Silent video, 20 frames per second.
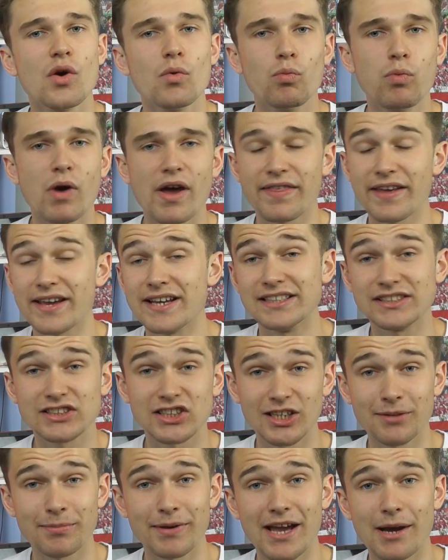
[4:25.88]
whether he's
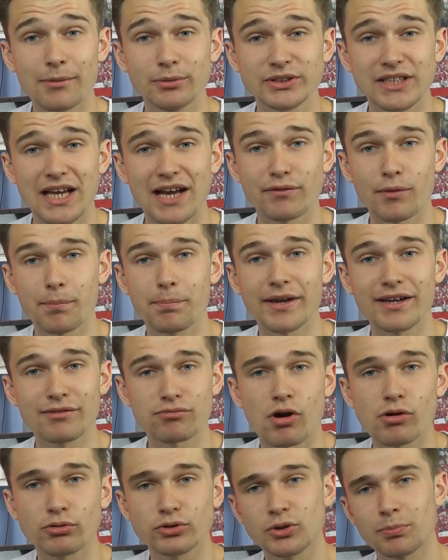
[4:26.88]
going to be able to have a big
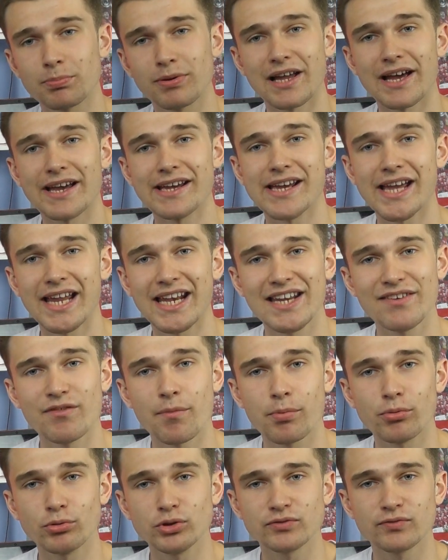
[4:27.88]
role to play in
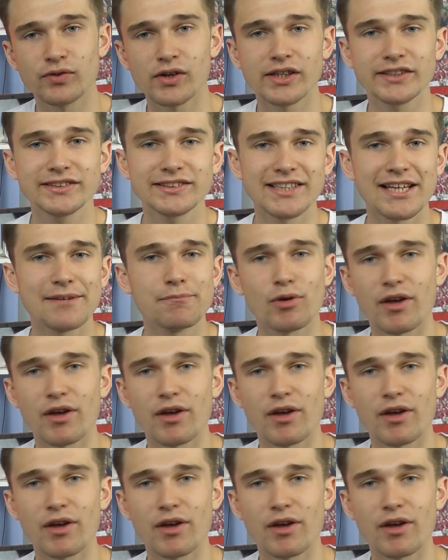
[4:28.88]
Liverpool's first team,